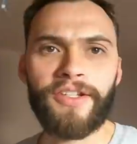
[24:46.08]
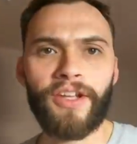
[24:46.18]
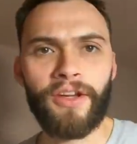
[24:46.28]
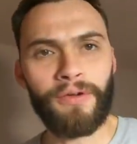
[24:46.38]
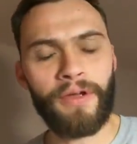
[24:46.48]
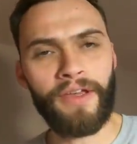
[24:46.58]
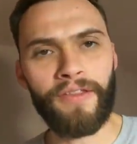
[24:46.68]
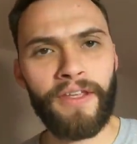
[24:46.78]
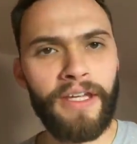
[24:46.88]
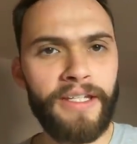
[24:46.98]

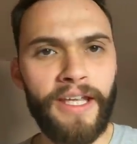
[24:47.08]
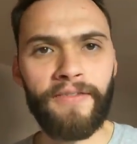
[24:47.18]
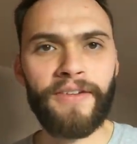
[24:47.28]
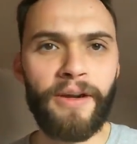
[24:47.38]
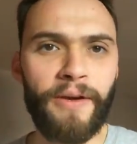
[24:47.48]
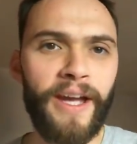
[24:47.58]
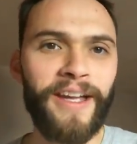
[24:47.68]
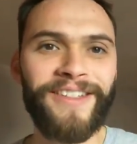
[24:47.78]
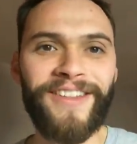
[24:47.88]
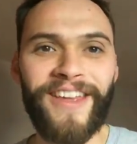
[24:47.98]
so these have now
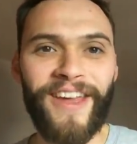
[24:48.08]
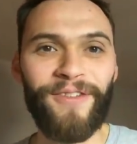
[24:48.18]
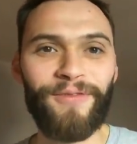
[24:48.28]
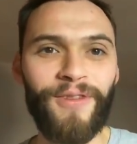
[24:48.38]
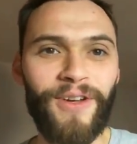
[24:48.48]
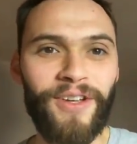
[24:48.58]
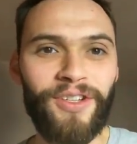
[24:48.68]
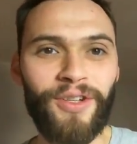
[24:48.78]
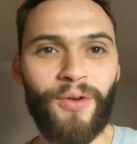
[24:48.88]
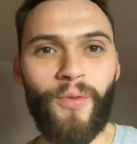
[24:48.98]
had their
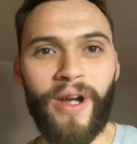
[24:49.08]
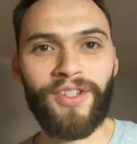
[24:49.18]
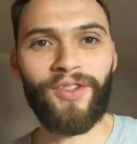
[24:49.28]
first wet